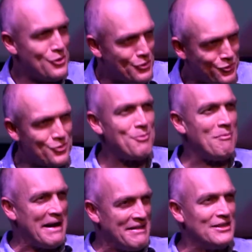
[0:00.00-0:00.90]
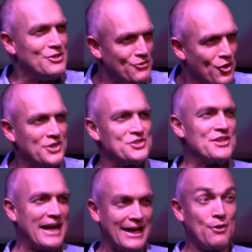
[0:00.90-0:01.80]
through the mud that you've got
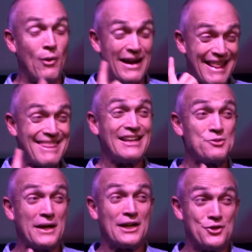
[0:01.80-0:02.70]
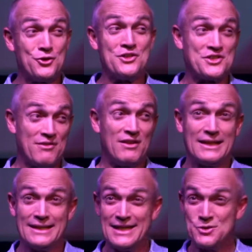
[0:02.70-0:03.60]
stuck in. One of the things we're going to do this evening
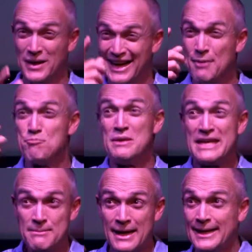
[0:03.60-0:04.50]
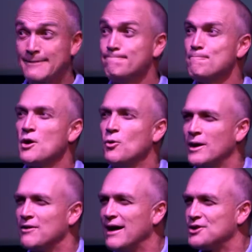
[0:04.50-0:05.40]
is we're going to beam in
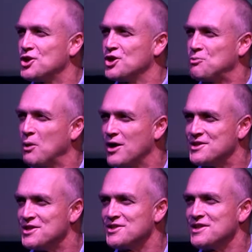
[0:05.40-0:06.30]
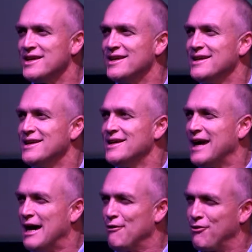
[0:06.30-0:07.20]
one of our church planters
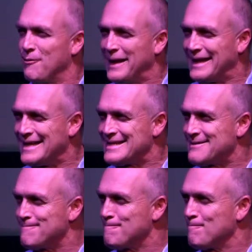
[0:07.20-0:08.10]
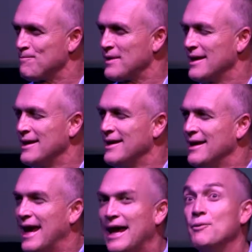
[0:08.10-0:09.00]
from England.
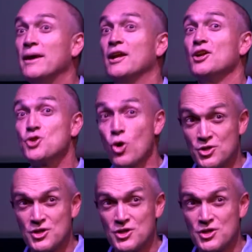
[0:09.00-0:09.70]
And we're going to talk